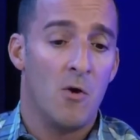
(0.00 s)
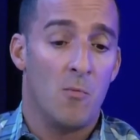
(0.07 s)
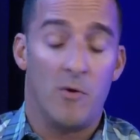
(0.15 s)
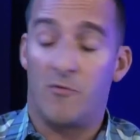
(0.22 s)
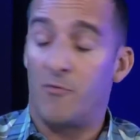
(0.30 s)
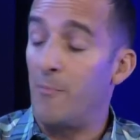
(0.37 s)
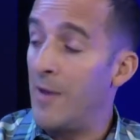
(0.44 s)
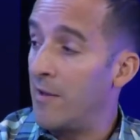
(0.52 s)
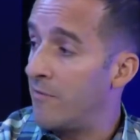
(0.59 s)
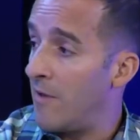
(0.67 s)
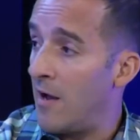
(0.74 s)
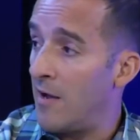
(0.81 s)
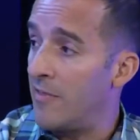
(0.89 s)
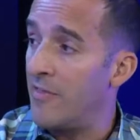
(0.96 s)
which makes,
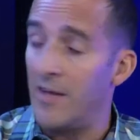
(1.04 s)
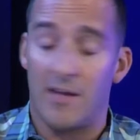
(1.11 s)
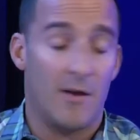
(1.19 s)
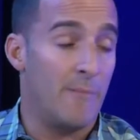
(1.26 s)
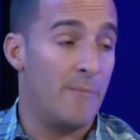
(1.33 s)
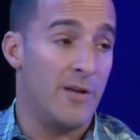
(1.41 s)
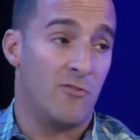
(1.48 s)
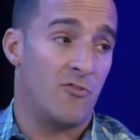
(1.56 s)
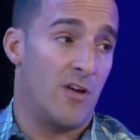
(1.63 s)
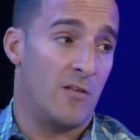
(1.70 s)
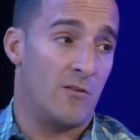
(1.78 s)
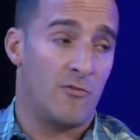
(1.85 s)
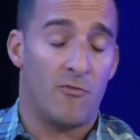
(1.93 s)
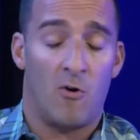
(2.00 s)
I think, a big
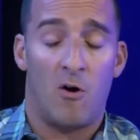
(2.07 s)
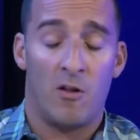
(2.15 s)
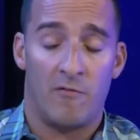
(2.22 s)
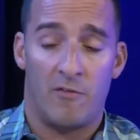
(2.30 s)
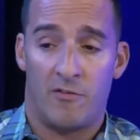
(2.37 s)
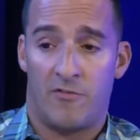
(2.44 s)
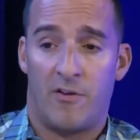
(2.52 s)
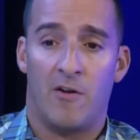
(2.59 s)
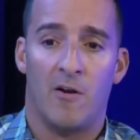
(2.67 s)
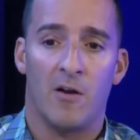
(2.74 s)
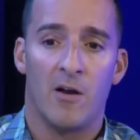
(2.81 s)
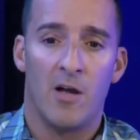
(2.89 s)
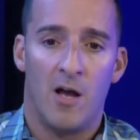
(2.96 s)
challenge for all of us here.